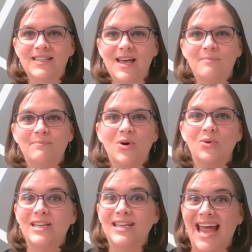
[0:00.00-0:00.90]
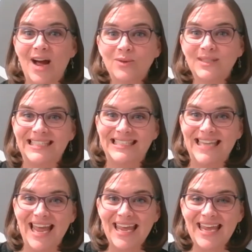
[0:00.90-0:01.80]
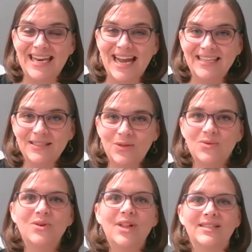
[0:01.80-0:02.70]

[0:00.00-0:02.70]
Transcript: them both now, today in high school,